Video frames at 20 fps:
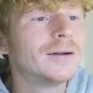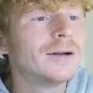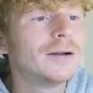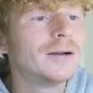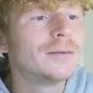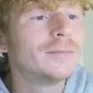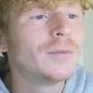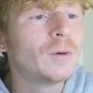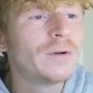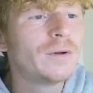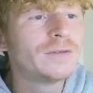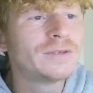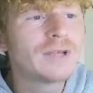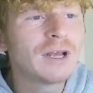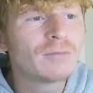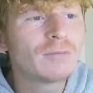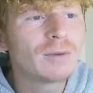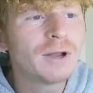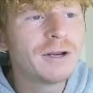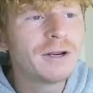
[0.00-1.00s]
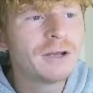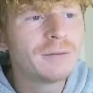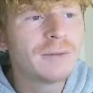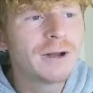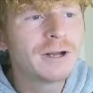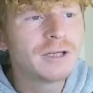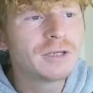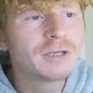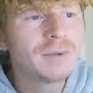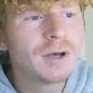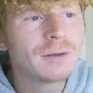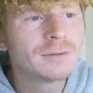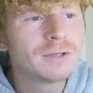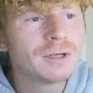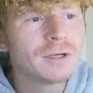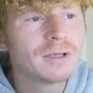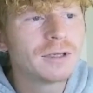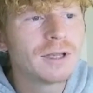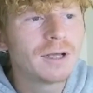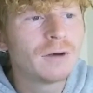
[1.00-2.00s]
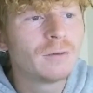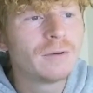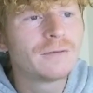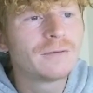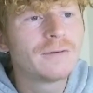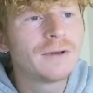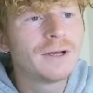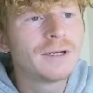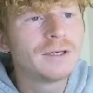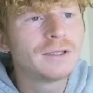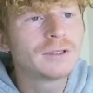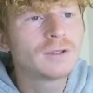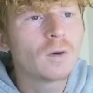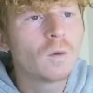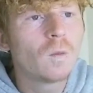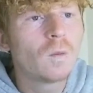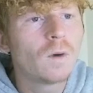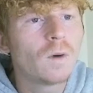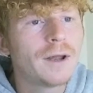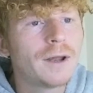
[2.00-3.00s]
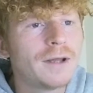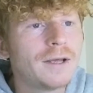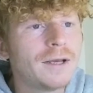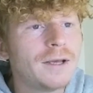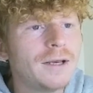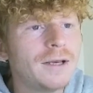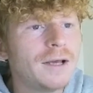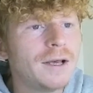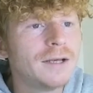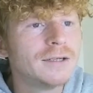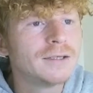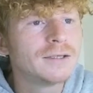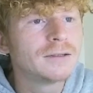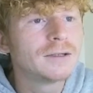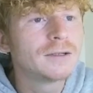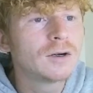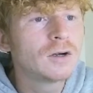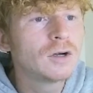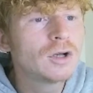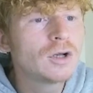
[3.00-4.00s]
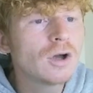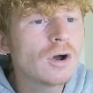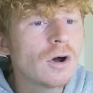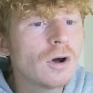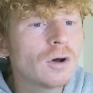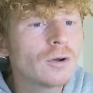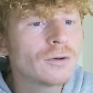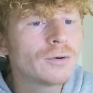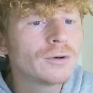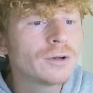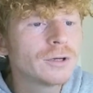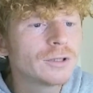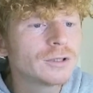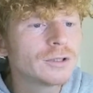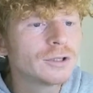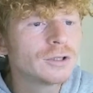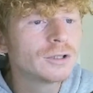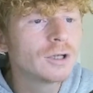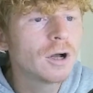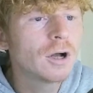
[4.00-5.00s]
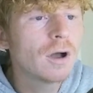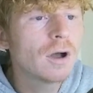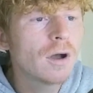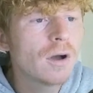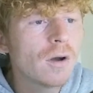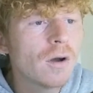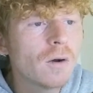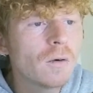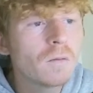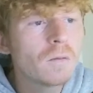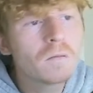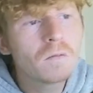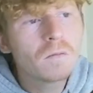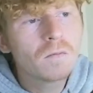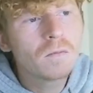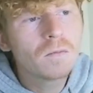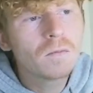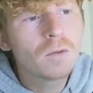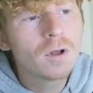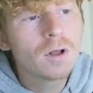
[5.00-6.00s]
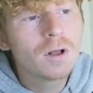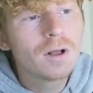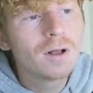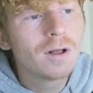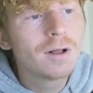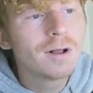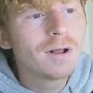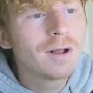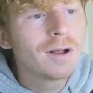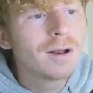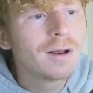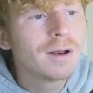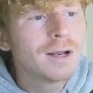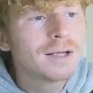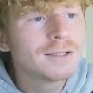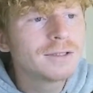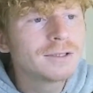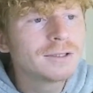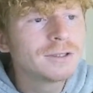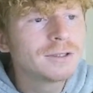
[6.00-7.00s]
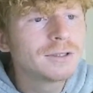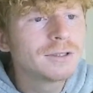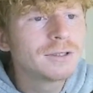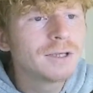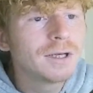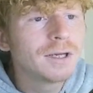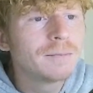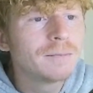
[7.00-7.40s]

But we save saved plenty of mana to be able to deal with things when he is gone. So, let's just see.